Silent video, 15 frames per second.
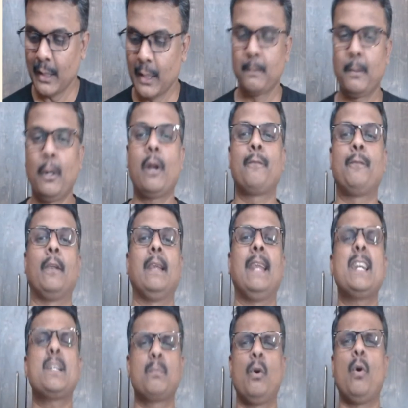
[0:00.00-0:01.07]
Beautiful.
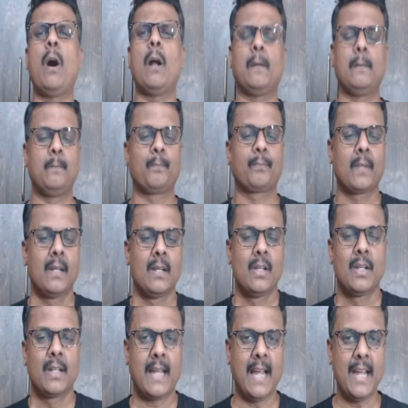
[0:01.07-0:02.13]
Let's move on.
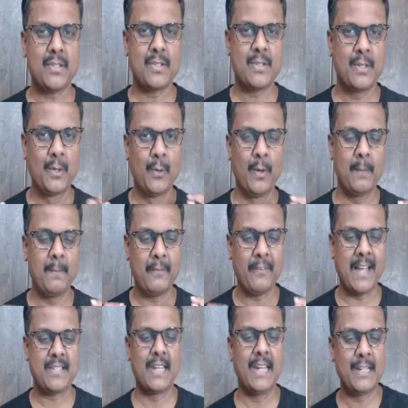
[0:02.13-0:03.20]
Guys, you will be
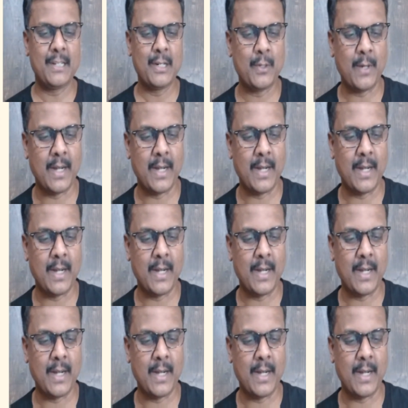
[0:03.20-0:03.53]
fascinated to